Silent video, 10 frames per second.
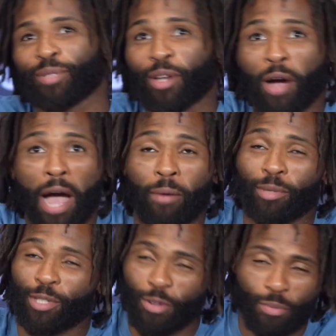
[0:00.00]
So I'm
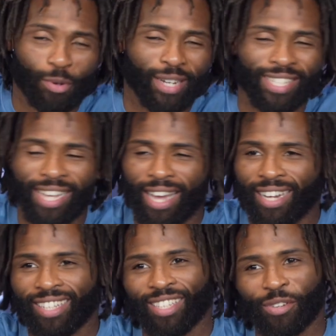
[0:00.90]
super
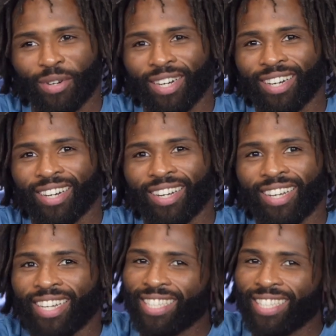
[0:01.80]
excited to